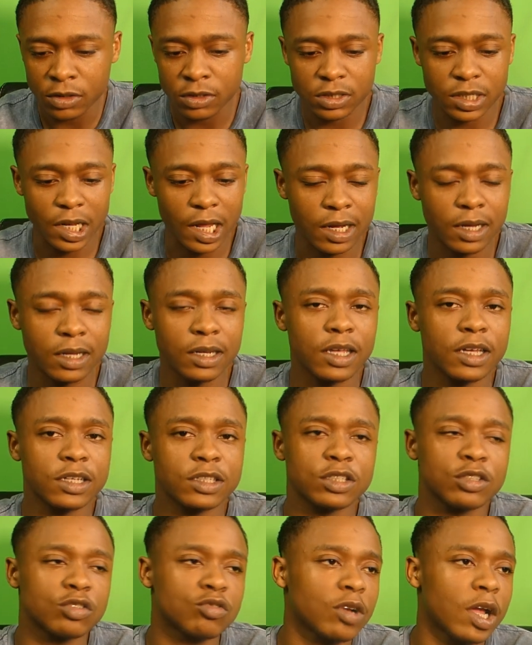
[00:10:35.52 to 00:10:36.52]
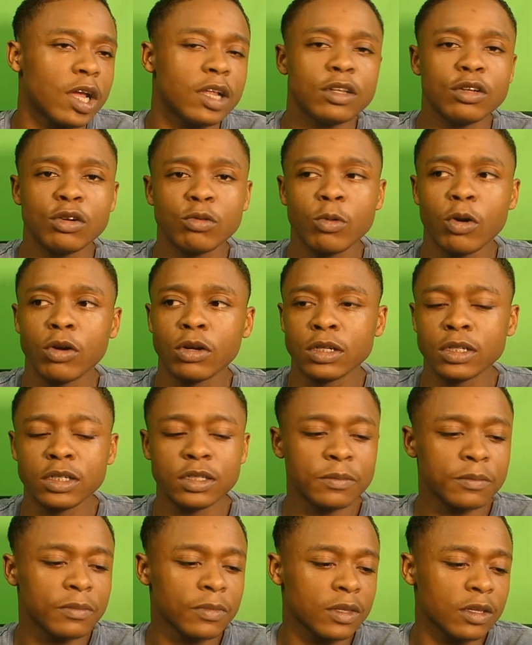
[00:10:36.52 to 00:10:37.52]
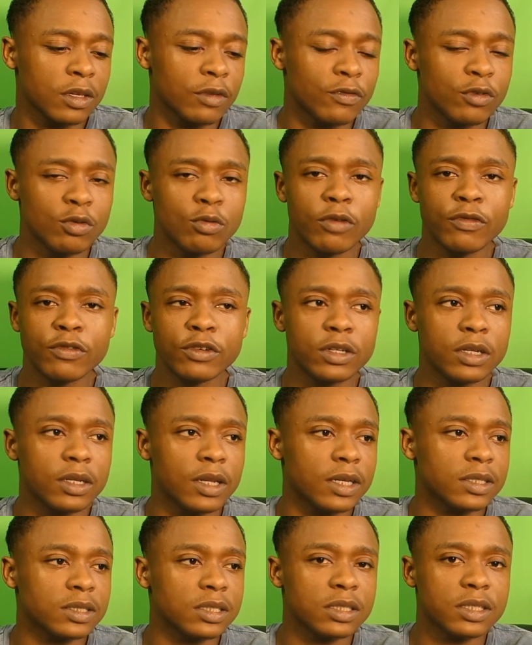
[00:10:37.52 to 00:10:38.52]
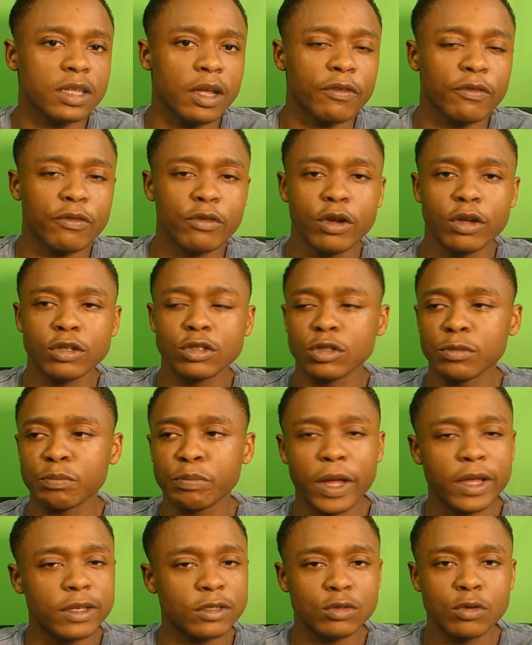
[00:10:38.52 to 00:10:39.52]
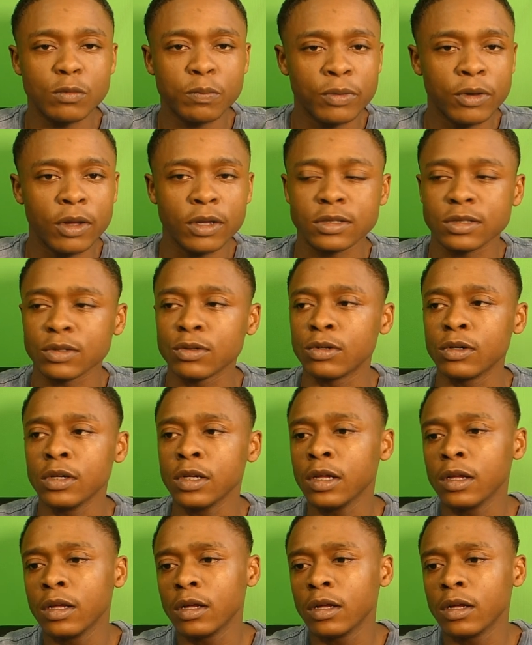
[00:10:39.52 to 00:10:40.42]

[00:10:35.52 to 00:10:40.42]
So like Alexis, rightly or wrongly, if you offered Alexis that 300 bags or plus, or